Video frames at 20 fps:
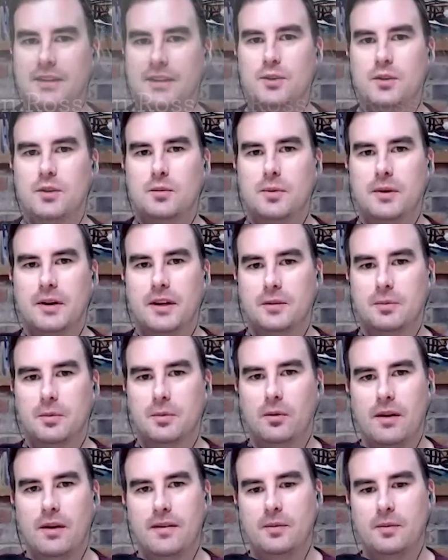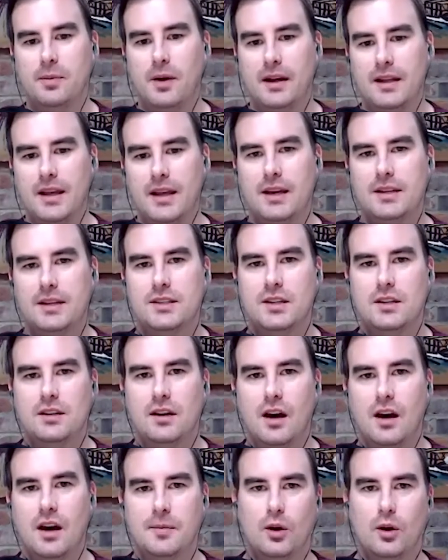to the Predictable Revenue Podcast.
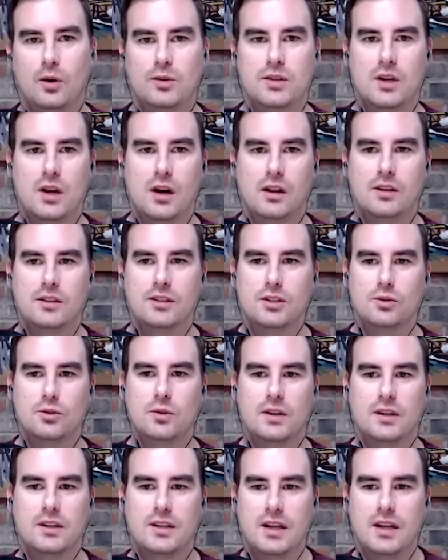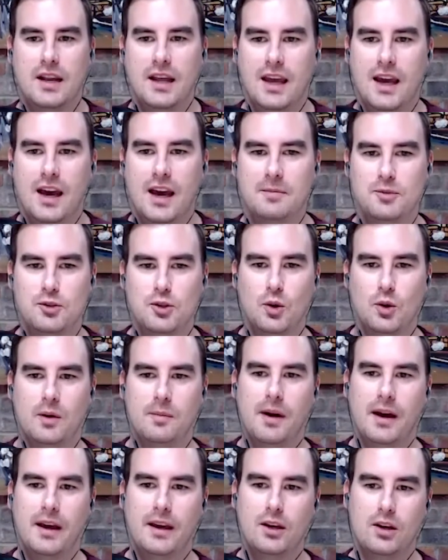I'm your host, Collin Stewart. Today, I'm
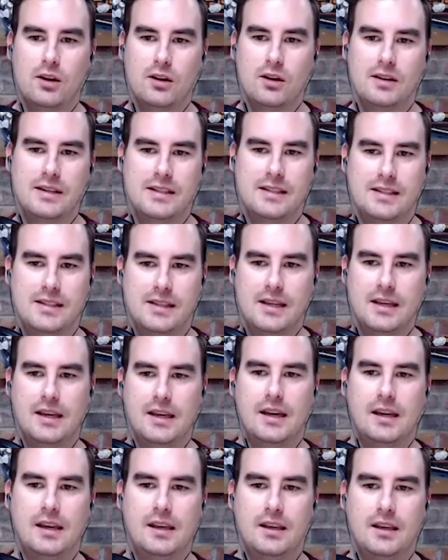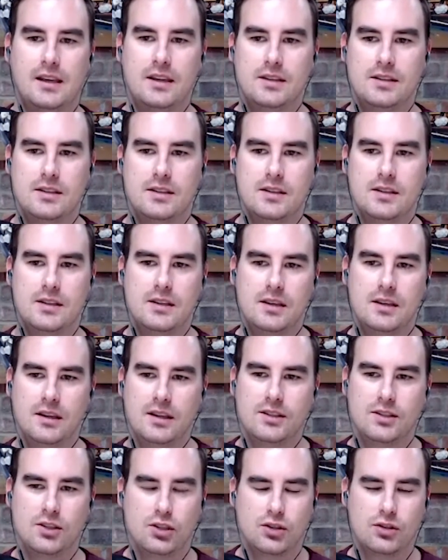joined by Karan Singh. He's the
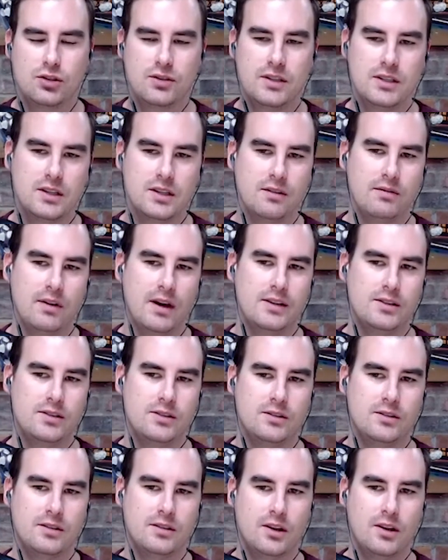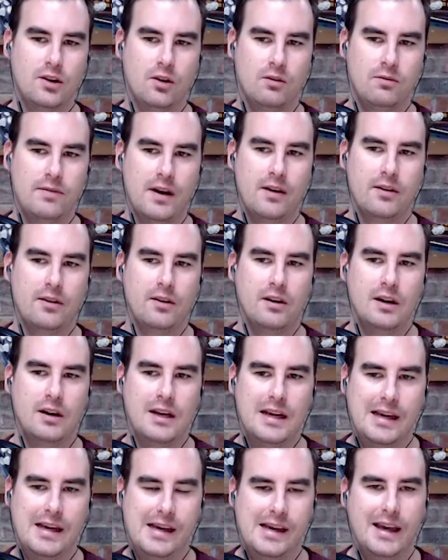he's a strategic advisor and co-founder
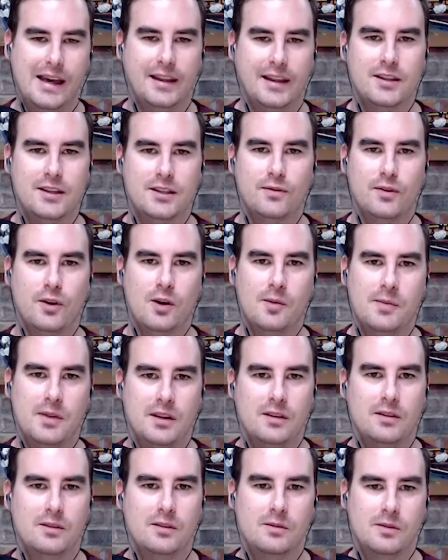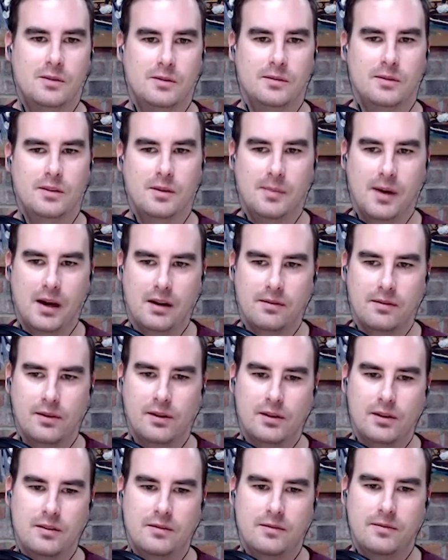at this firm that you you might have
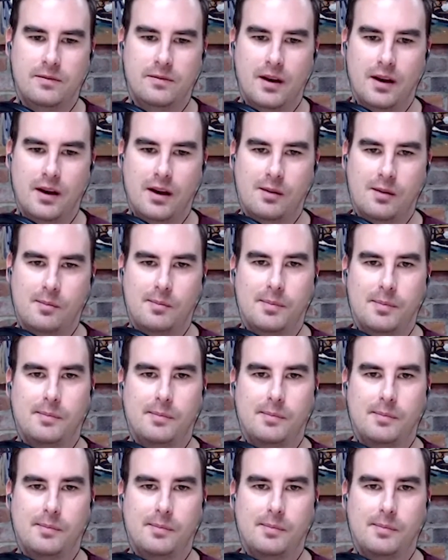heard of, um,